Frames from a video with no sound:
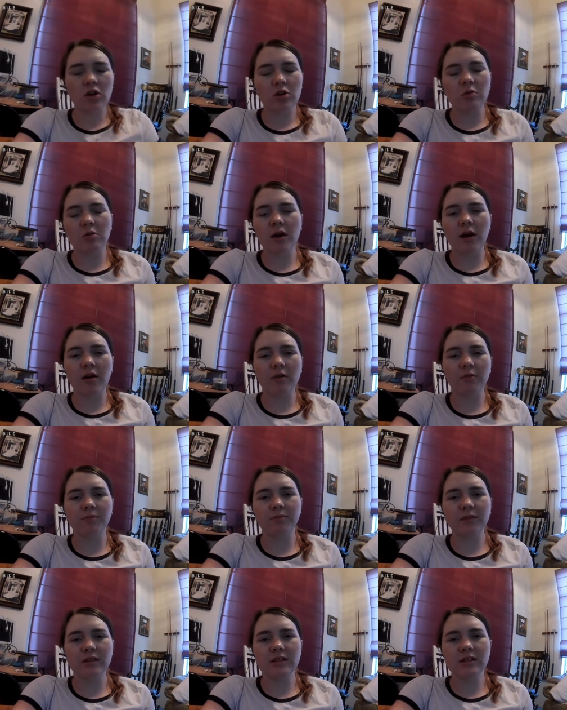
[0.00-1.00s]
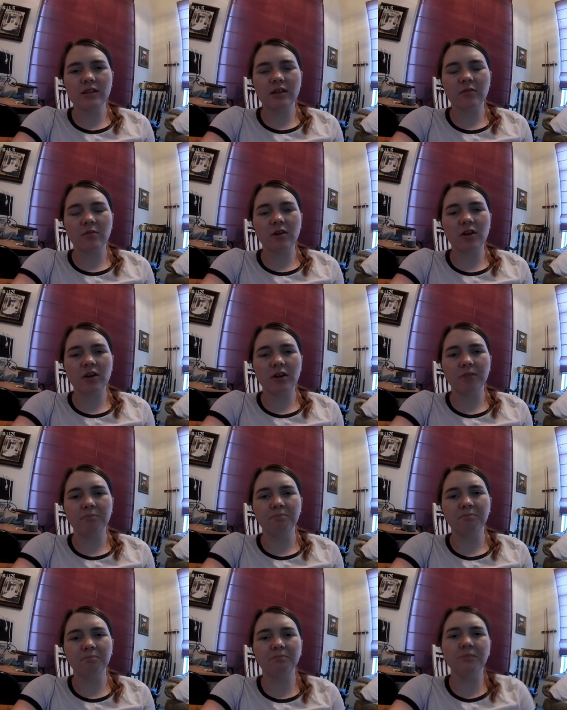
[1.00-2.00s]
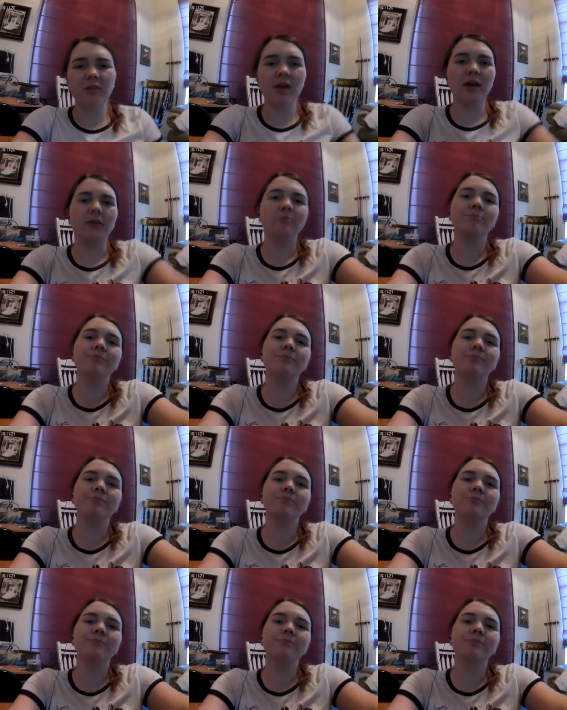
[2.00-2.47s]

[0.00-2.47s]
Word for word: throughout. This is gonna be good. Yeah.